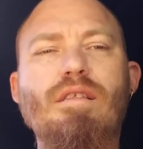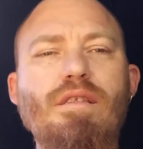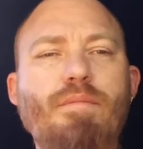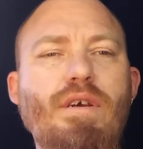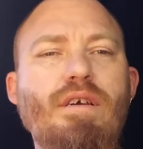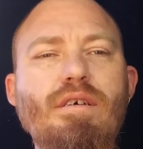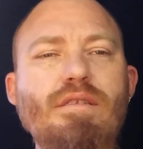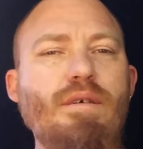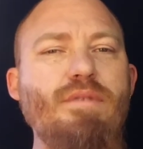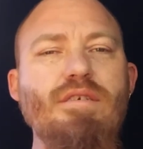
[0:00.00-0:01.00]
let me
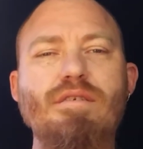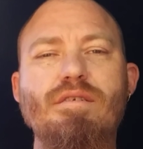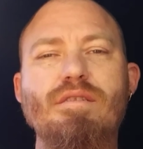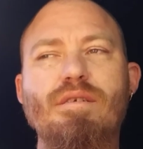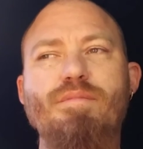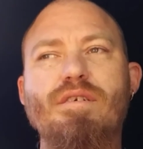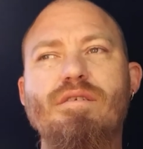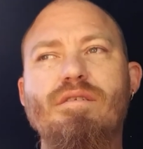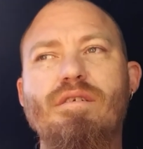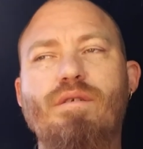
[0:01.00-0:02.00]
let me let
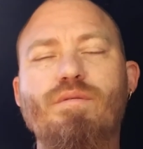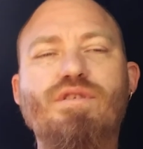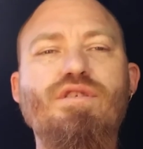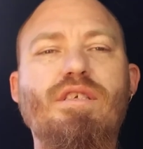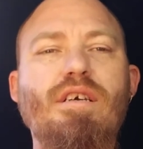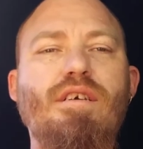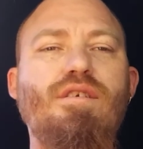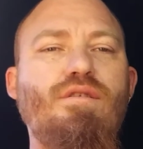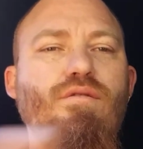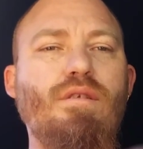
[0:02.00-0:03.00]
me hear what you
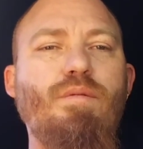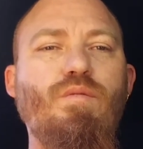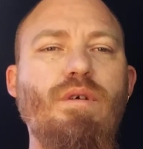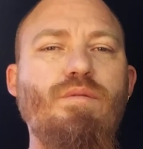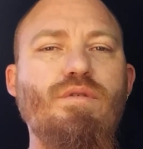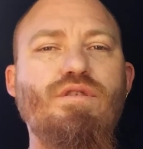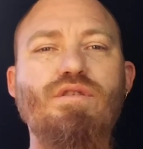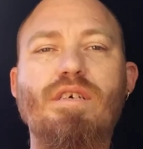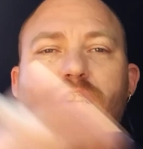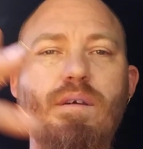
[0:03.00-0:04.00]
think you know let me read what
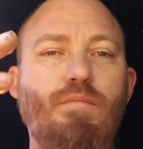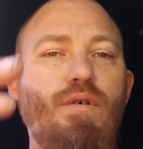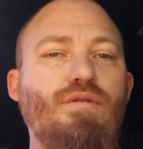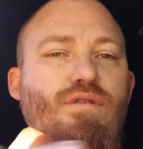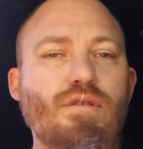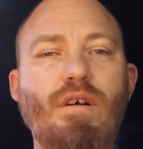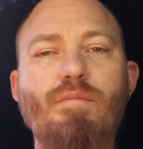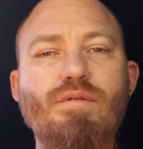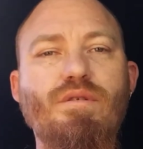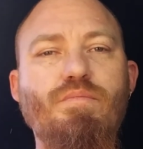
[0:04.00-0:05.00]
you think post your
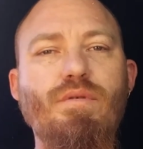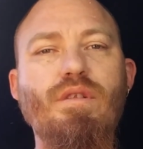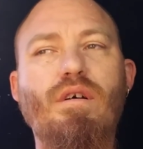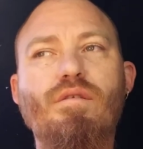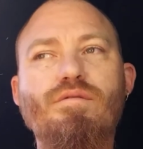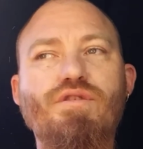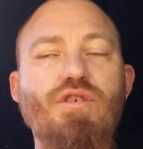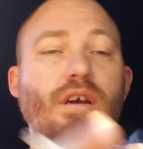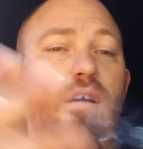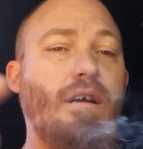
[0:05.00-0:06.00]
comments below
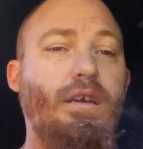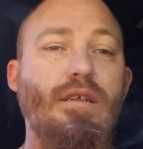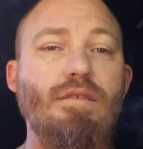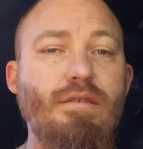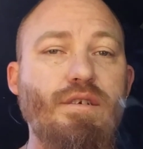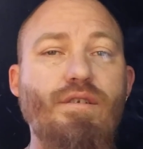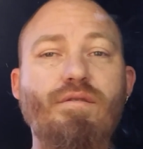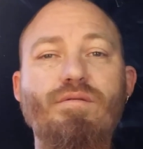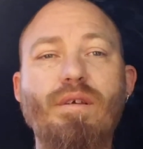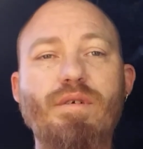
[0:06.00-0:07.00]
share it you
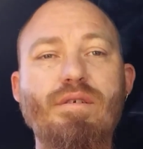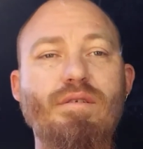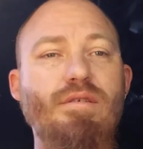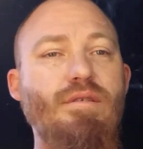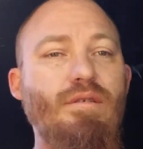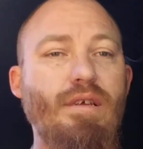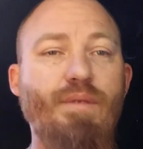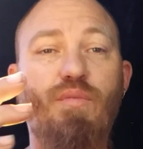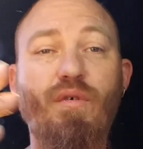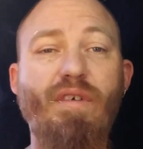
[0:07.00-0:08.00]
know let me
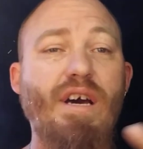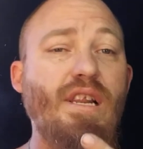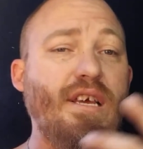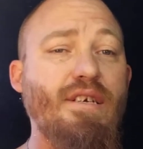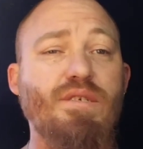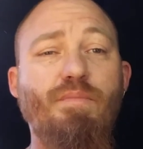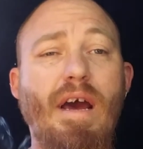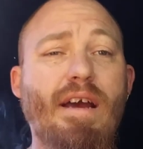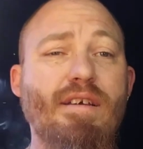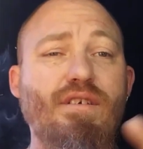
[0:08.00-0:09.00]
and provide links
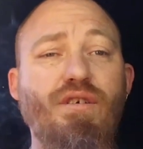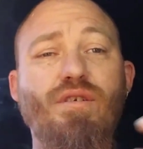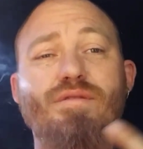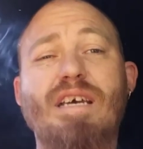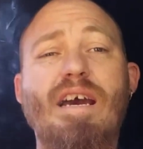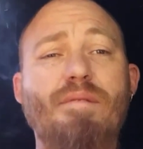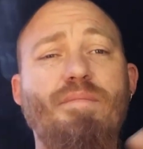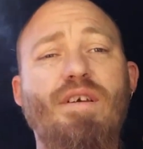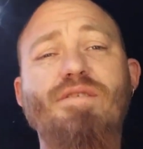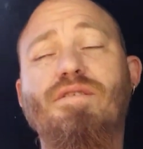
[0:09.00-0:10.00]
back. You know, tag
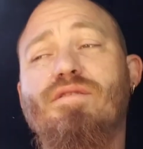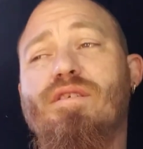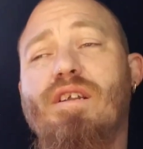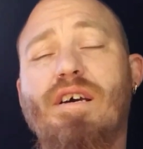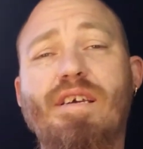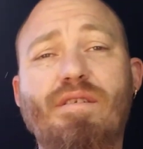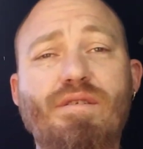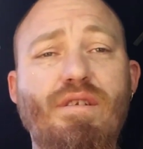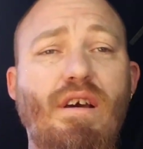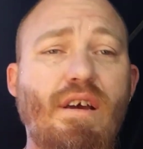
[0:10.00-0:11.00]
me so that I
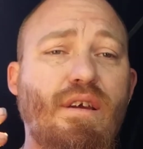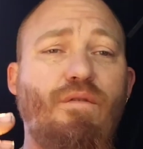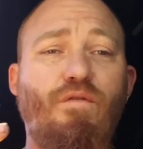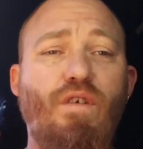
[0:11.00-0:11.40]
can I can